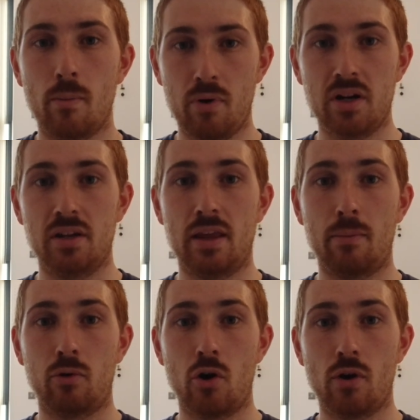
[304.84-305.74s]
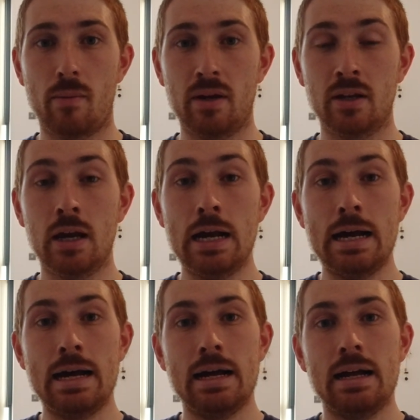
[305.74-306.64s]
when bringing in their programming.
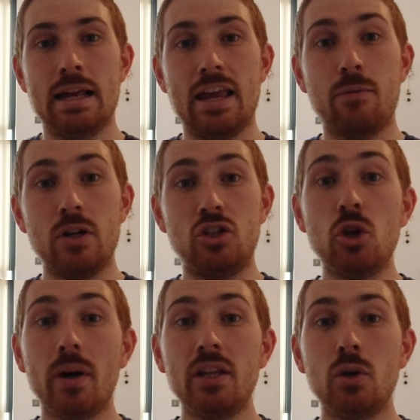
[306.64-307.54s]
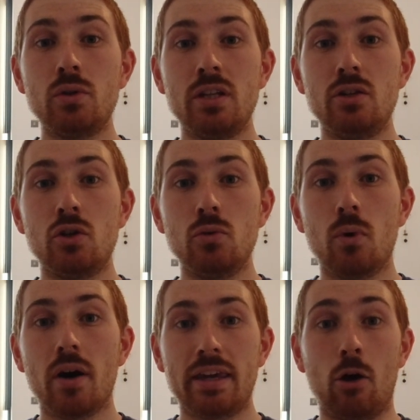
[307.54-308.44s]
If we do any UT2
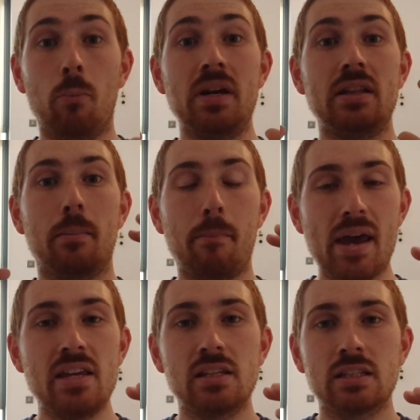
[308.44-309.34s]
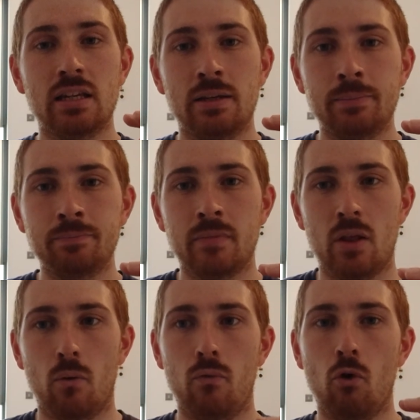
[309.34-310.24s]
work, it will be in the base
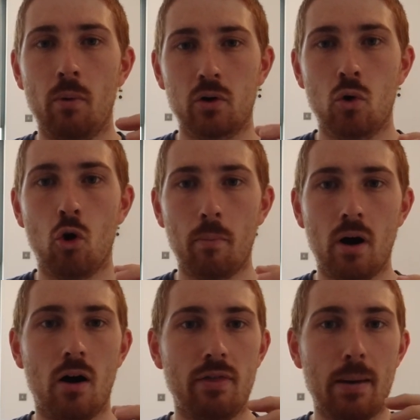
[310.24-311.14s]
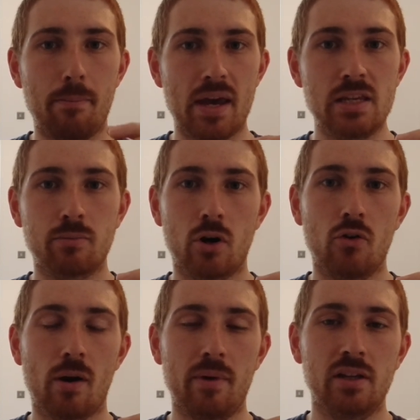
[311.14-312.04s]
it'll form a core part of their base
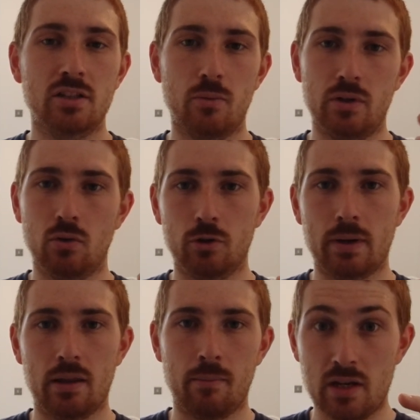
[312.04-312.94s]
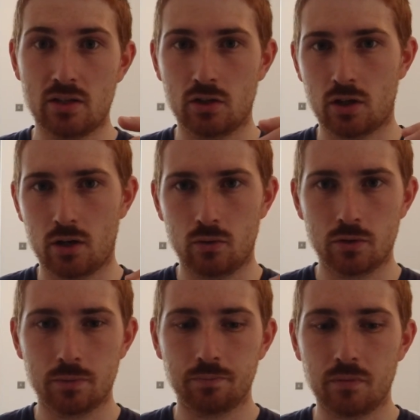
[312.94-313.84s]
programming. So we talked about the
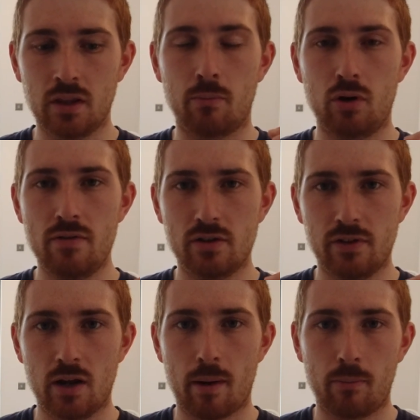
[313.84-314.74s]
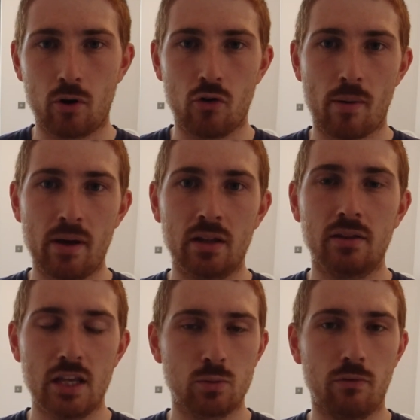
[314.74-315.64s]
mesocycles in the previous video about programming.
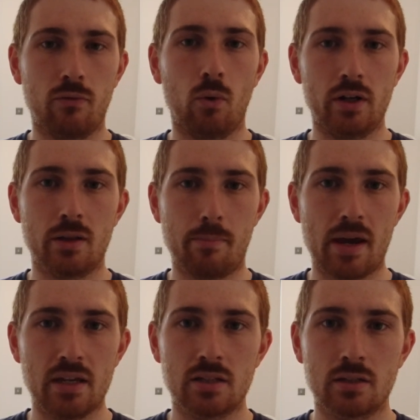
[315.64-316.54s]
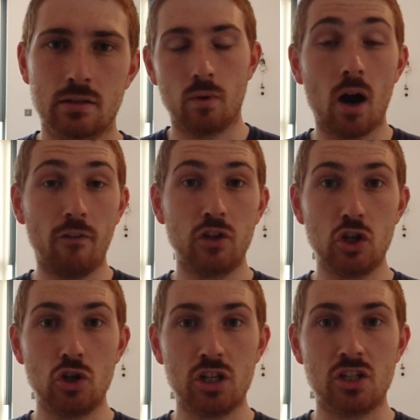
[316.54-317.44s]
This would fall into the base. After
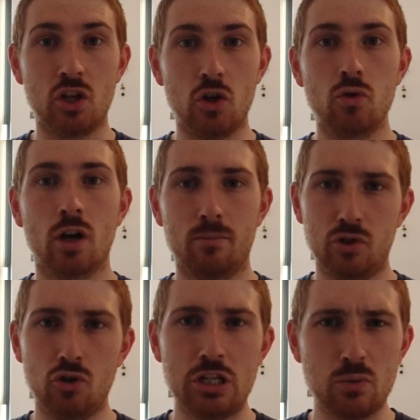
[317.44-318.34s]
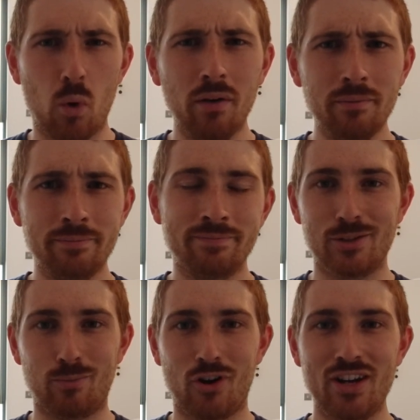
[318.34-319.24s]
UT2 comes UT1,
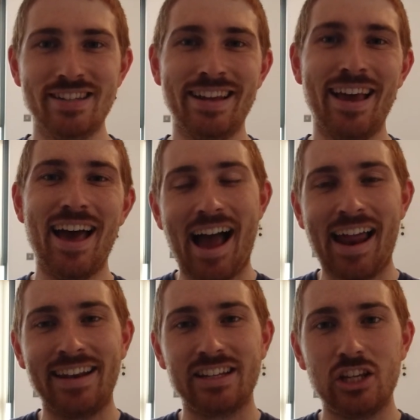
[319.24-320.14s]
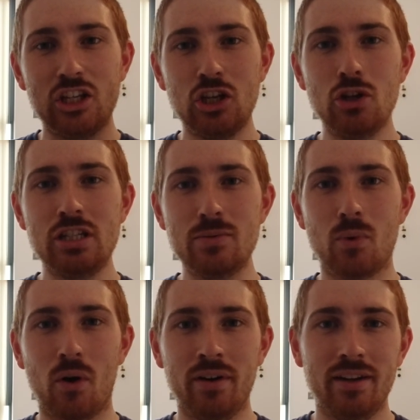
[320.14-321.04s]
surprise, and
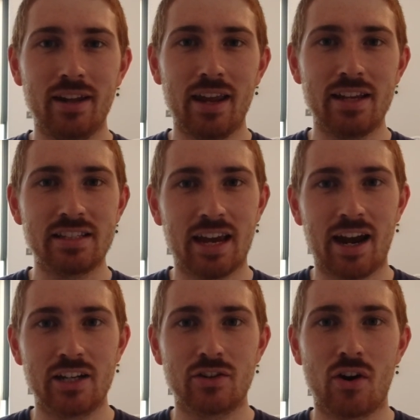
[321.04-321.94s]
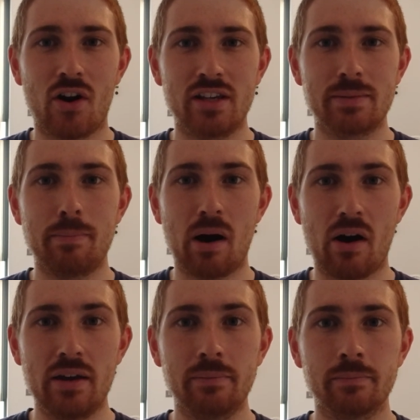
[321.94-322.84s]
UT1 is characterized
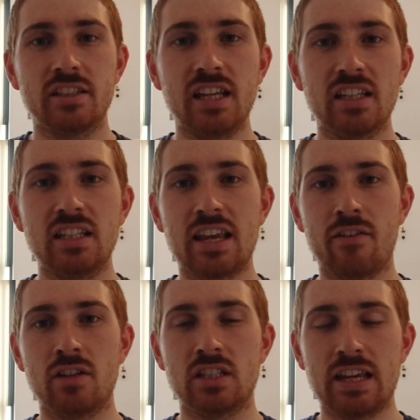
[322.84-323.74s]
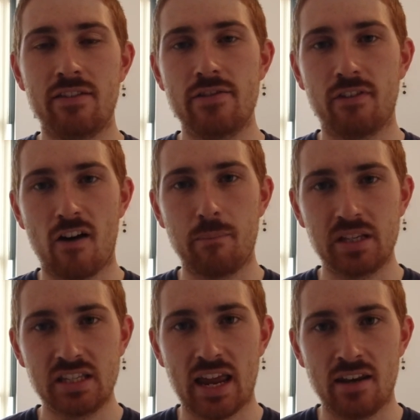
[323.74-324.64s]
by 67 to
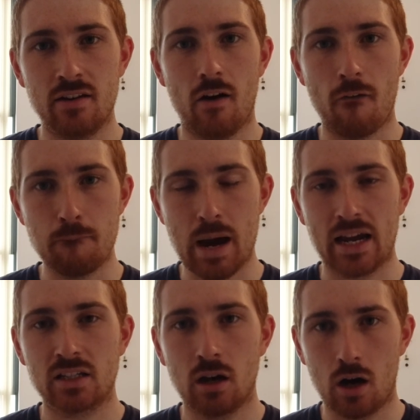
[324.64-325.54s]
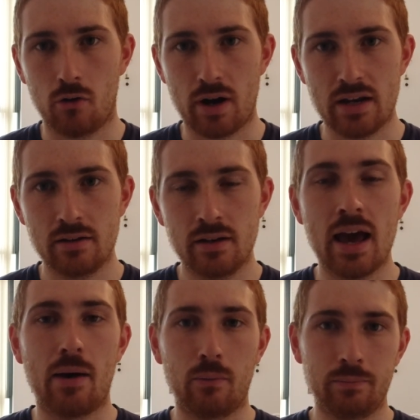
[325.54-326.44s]
75% of max heart rate.
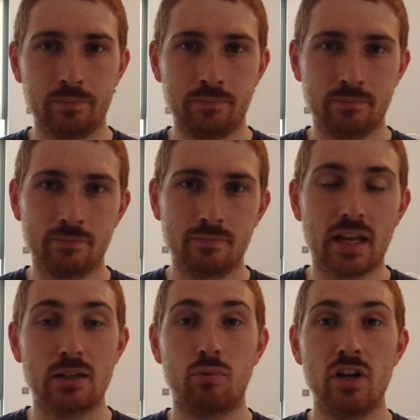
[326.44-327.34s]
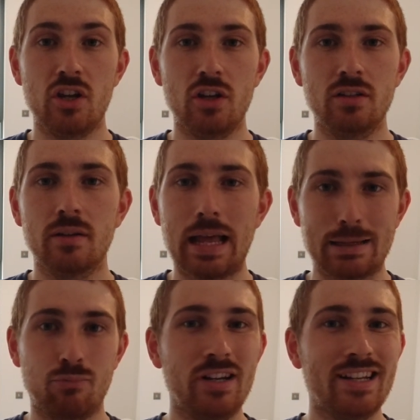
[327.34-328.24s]
Now, that's pretty good,
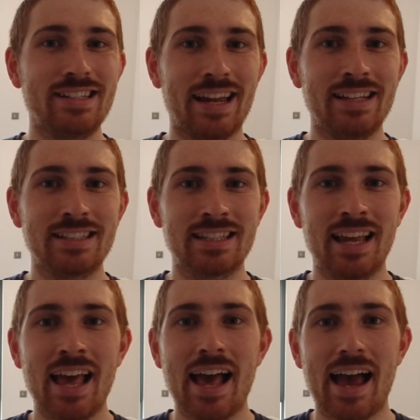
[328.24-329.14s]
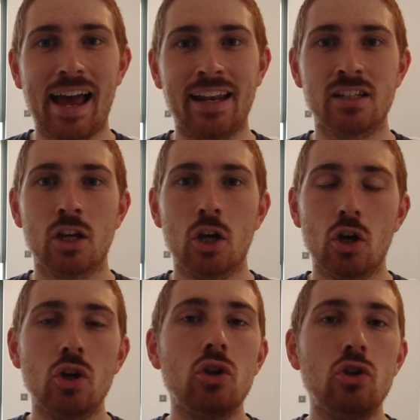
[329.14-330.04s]
that's pretty intense, and
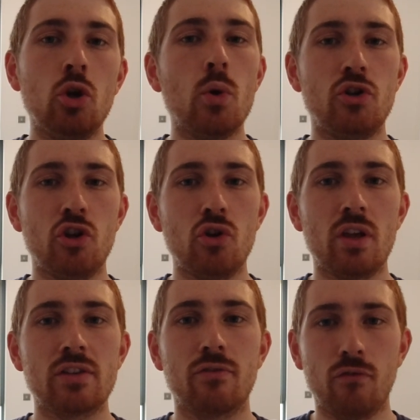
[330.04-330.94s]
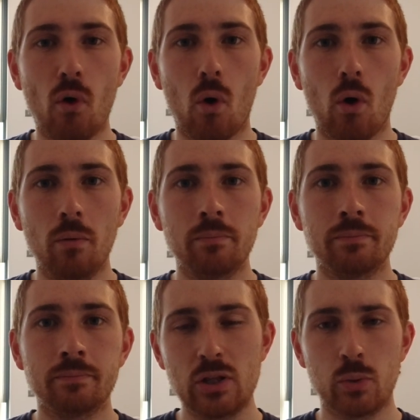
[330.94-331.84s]
you would do this for
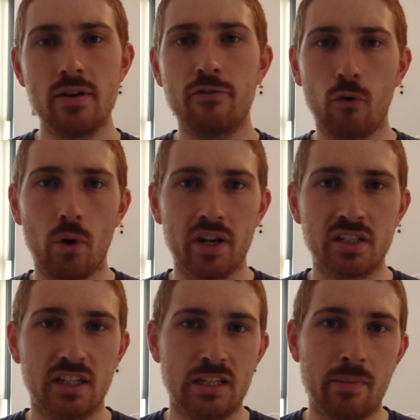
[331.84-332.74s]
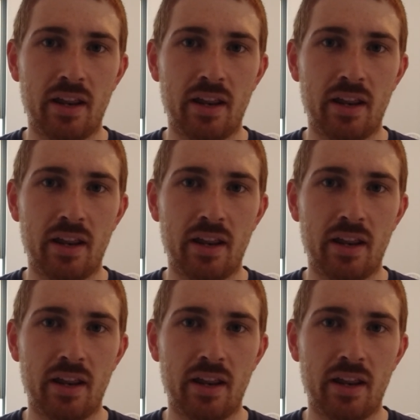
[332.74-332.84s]
between 40 and 60